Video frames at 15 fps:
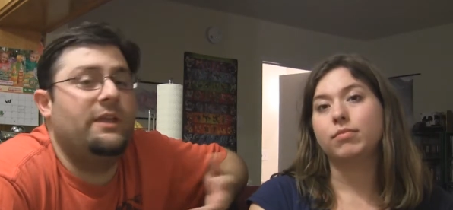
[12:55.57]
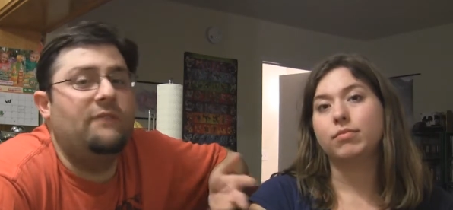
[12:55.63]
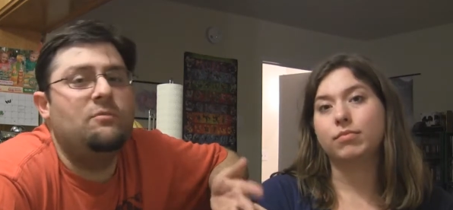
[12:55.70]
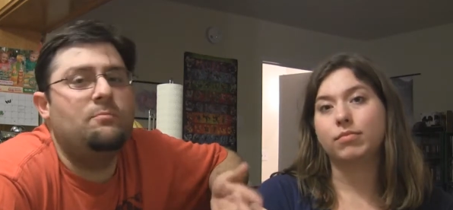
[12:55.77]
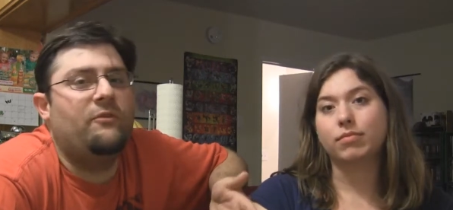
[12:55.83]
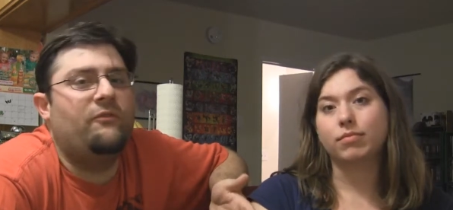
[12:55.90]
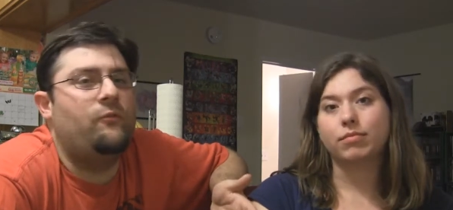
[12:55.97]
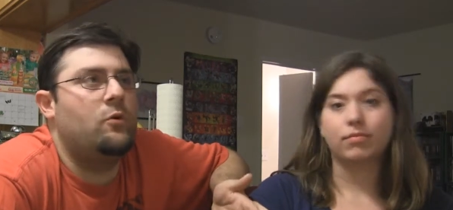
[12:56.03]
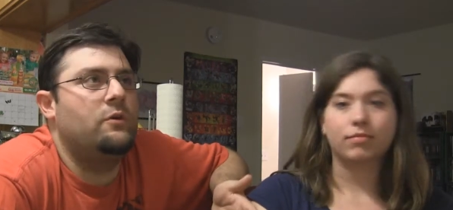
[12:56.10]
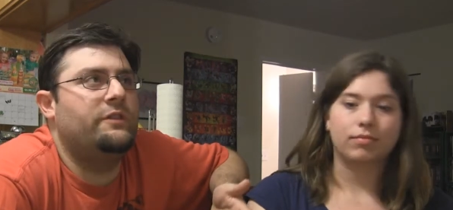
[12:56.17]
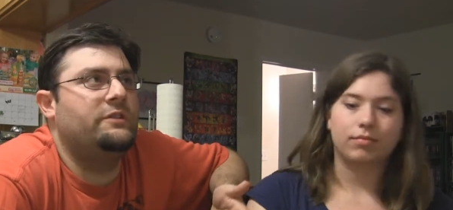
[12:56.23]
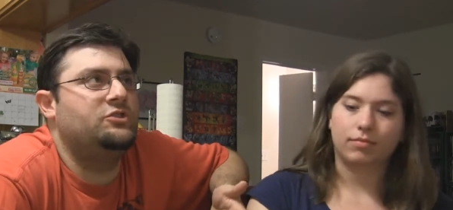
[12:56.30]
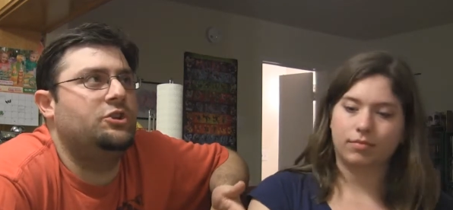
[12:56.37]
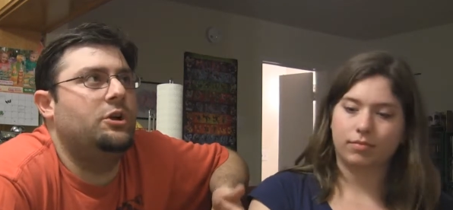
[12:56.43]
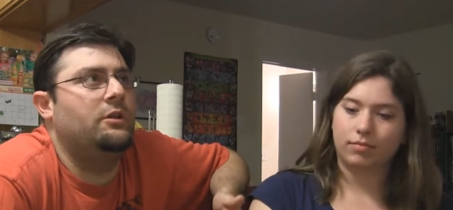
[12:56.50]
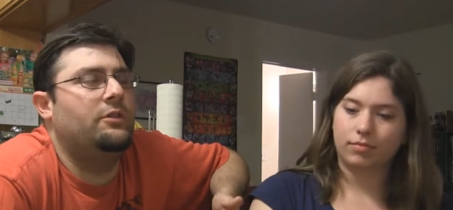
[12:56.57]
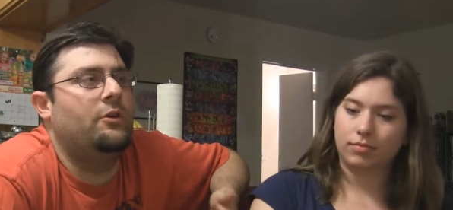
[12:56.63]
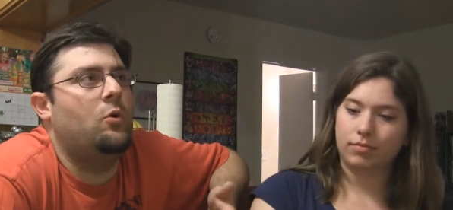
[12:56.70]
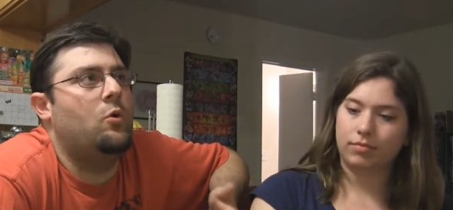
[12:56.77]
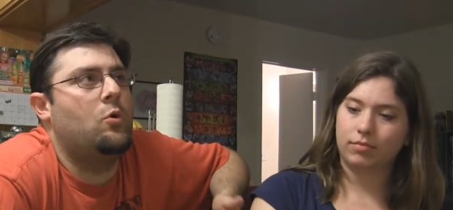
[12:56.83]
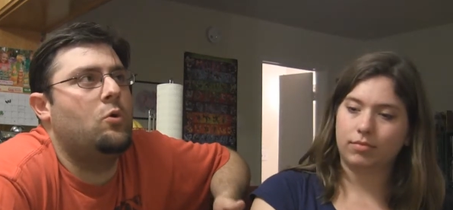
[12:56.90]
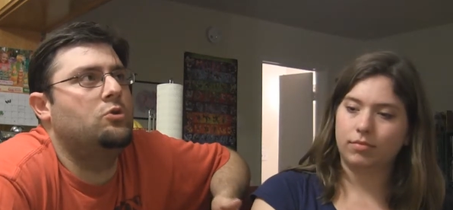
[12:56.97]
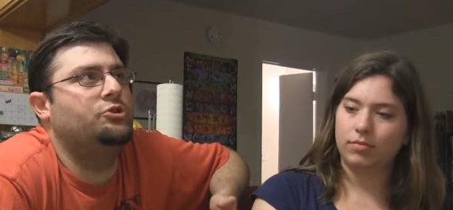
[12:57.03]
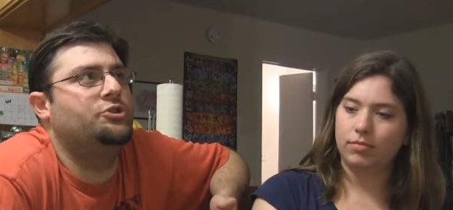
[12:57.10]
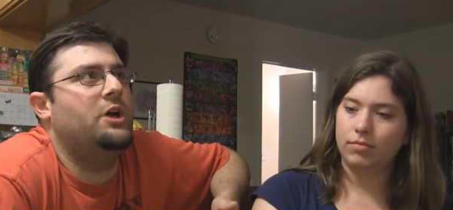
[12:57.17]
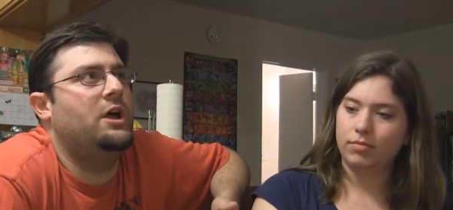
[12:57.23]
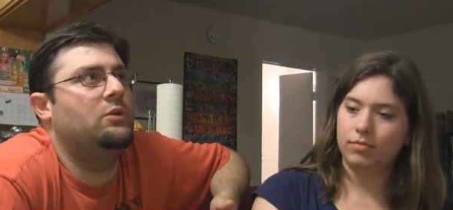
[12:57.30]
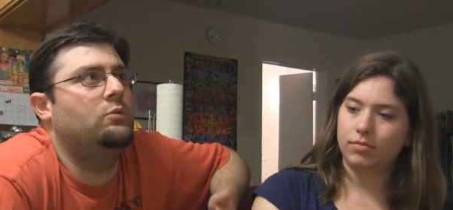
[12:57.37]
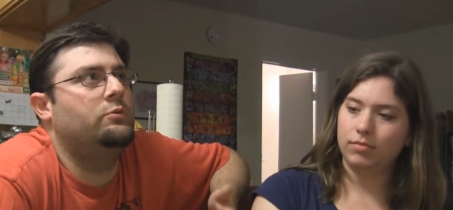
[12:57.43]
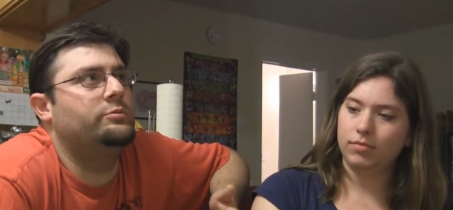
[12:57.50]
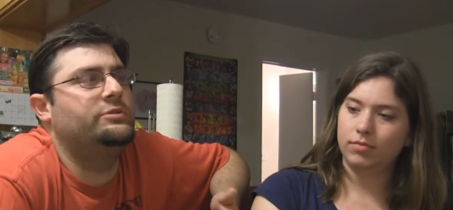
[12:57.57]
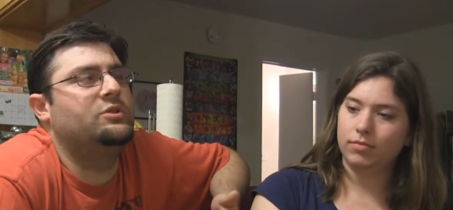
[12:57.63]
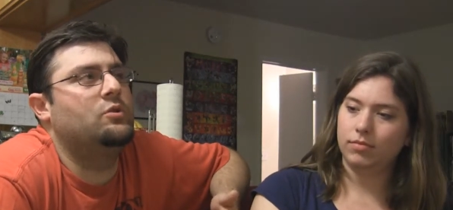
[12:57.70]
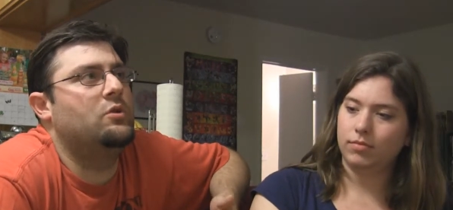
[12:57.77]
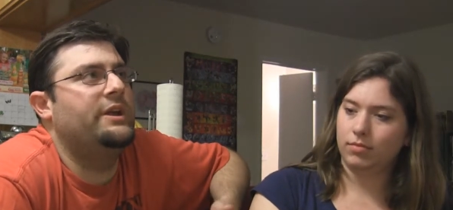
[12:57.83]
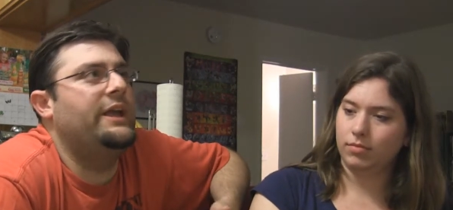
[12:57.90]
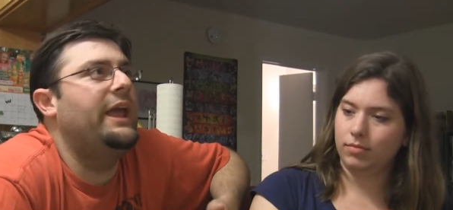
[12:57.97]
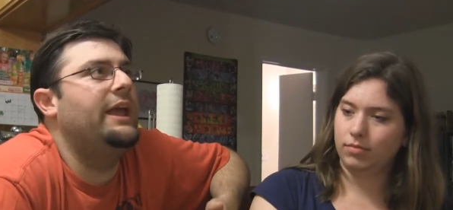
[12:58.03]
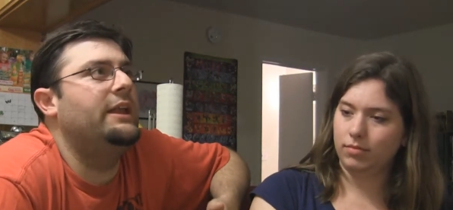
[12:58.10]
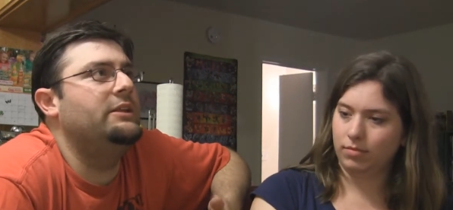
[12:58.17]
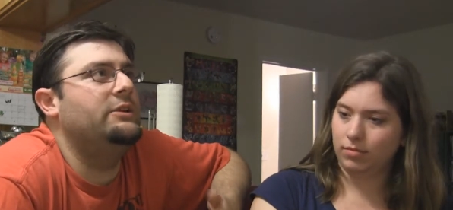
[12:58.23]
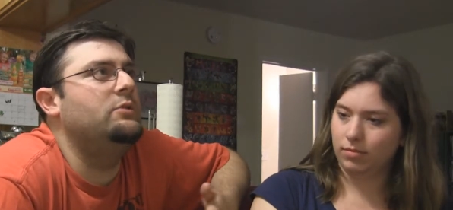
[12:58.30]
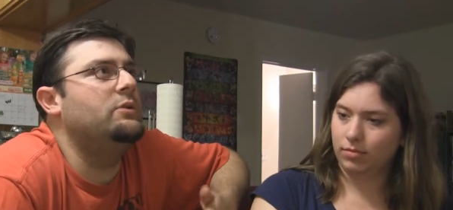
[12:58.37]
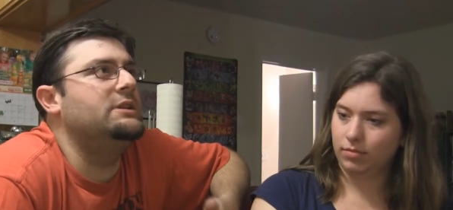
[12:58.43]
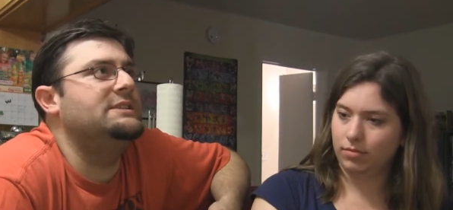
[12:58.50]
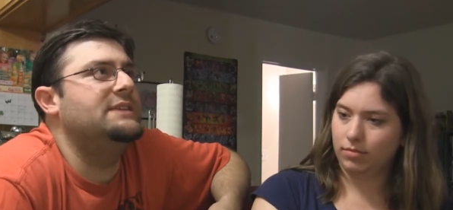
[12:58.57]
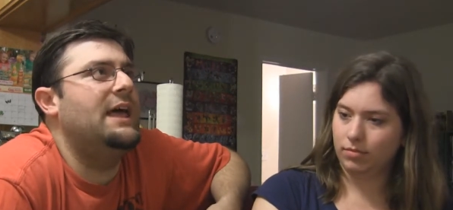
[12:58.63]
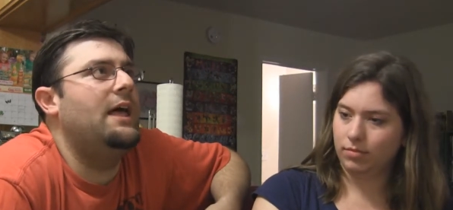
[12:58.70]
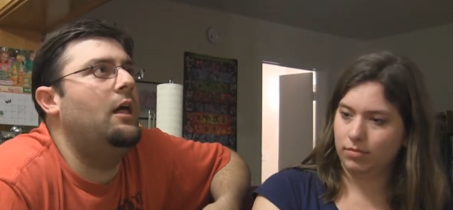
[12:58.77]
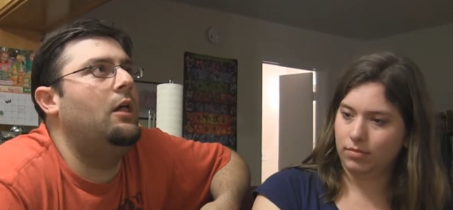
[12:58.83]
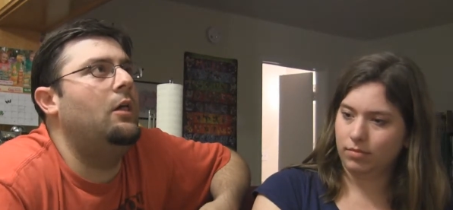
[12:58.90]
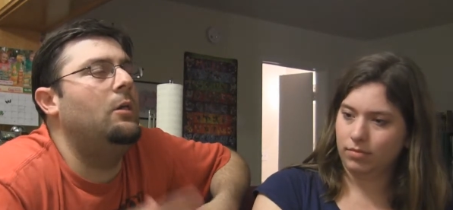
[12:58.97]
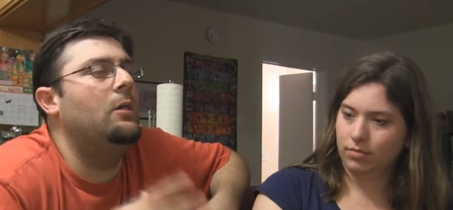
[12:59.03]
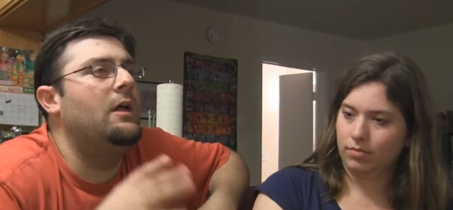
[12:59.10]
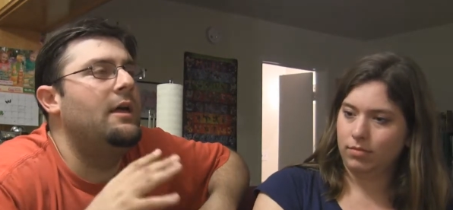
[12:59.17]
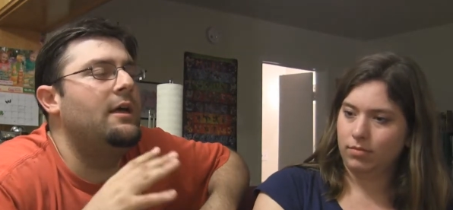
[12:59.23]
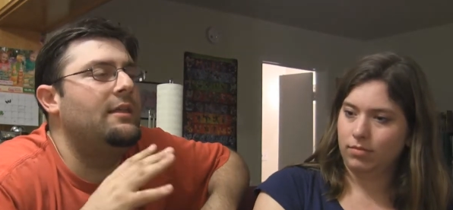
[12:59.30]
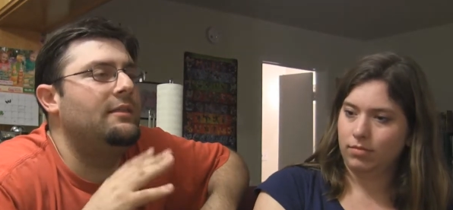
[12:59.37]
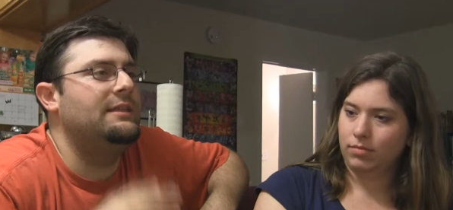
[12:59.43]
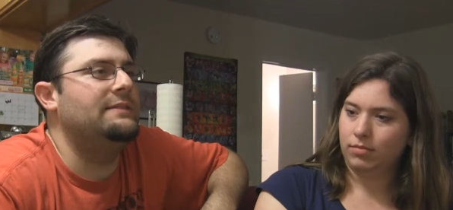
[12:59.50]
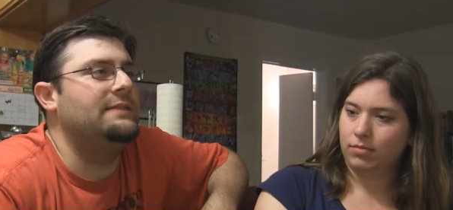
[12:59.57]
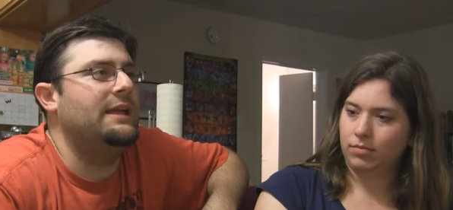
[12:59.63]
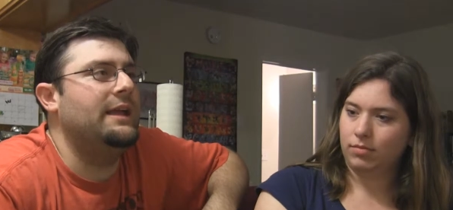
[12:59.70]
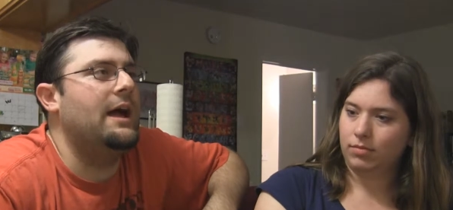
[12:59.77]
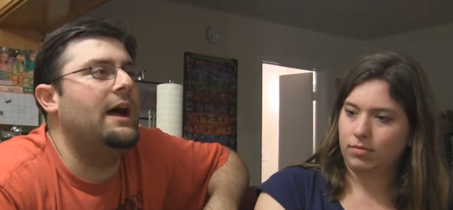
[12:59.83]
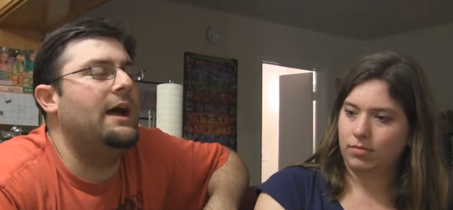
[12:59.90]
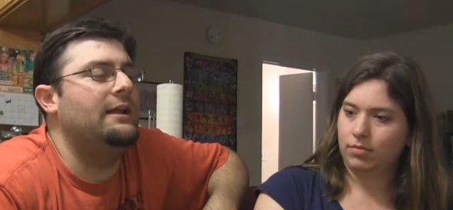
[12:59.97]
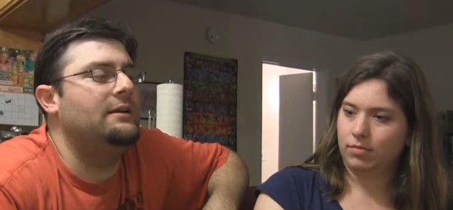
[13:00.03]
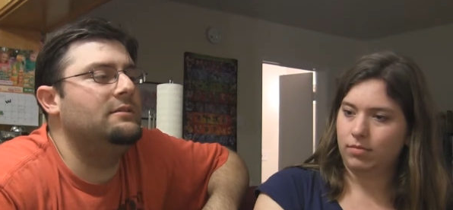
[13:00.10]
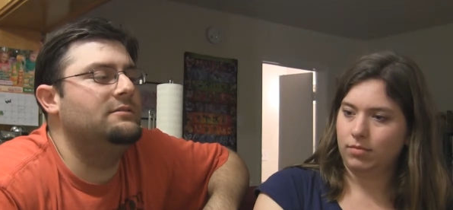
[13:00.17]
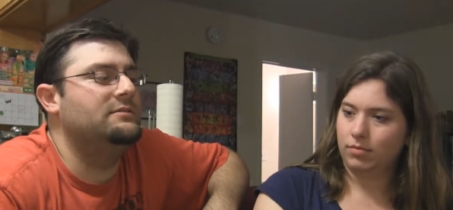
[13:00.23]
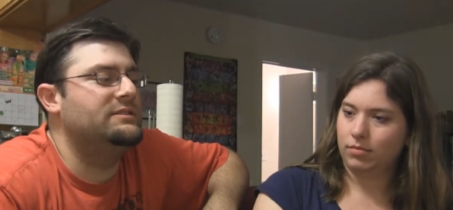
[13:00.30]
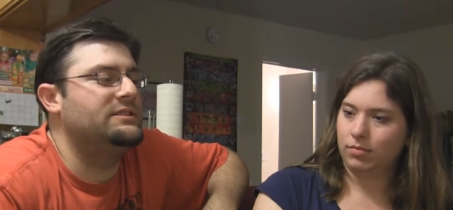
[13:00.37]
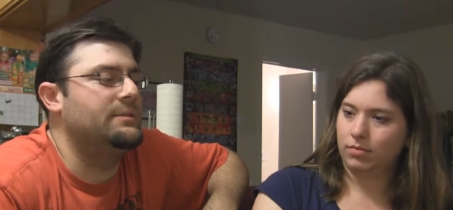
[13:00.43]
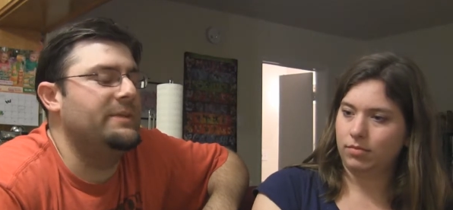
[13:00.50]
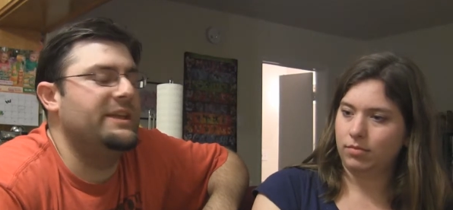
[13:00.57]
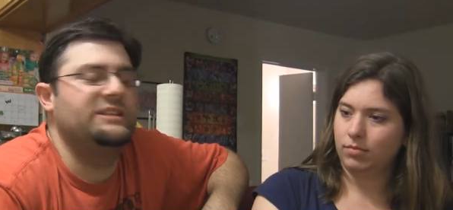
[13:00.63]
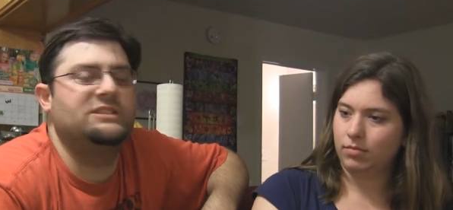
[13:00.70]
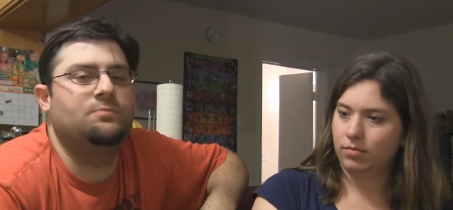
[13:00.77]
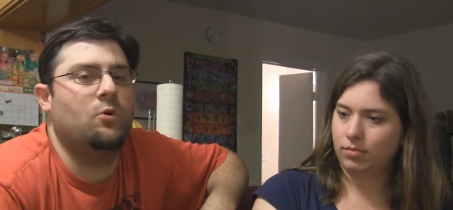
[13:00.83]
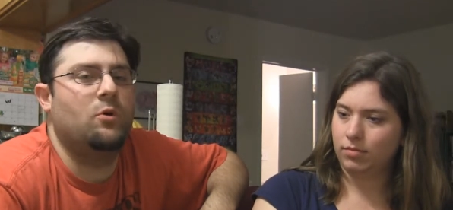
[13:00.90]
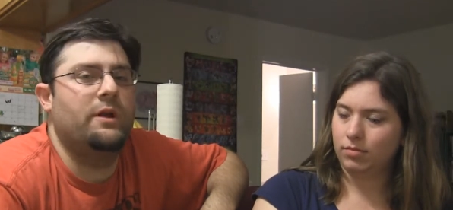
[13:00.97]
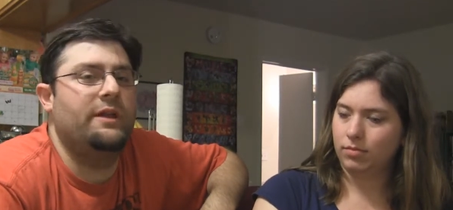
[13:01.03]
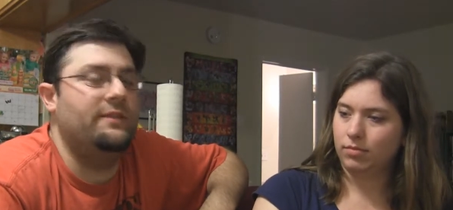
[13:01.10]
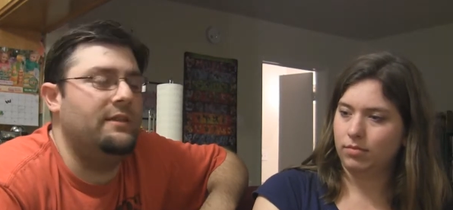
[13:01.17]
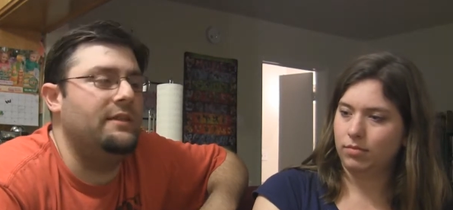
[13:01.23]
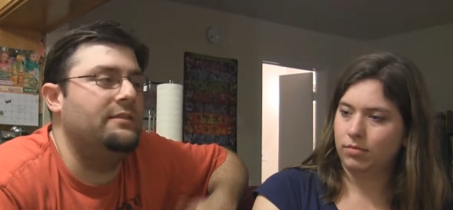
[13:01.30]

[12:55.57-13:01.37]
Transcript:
Speaker 1: even before the the horror genre was created, you can tell that they got some inspiration.